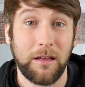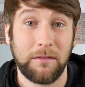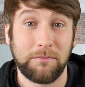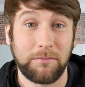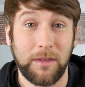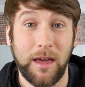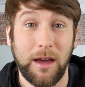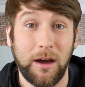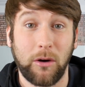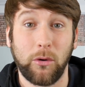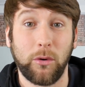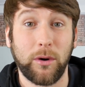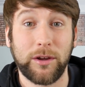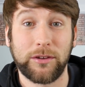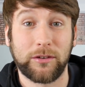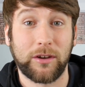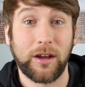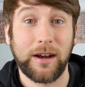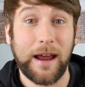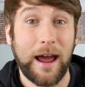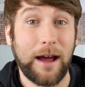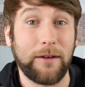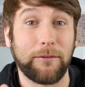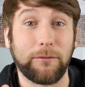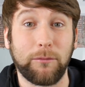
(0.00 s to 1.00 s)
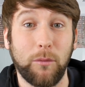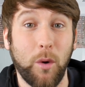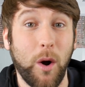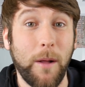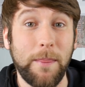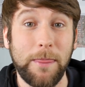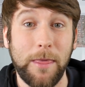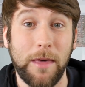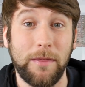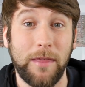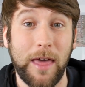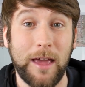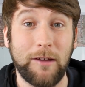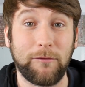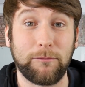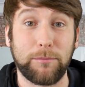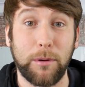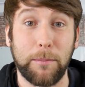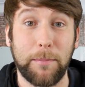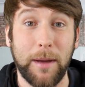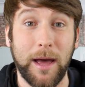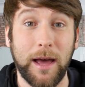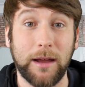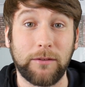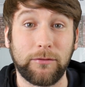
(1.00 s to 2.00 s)
They're always going to have one that they've
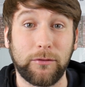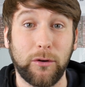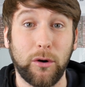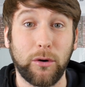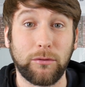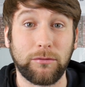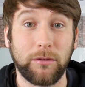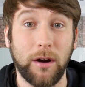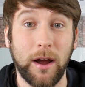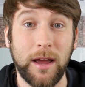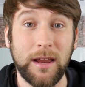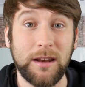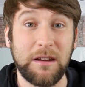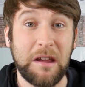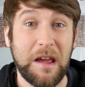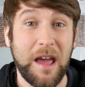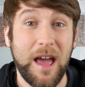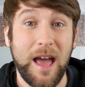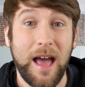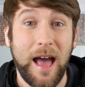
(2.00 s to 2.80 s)
prepared for, right?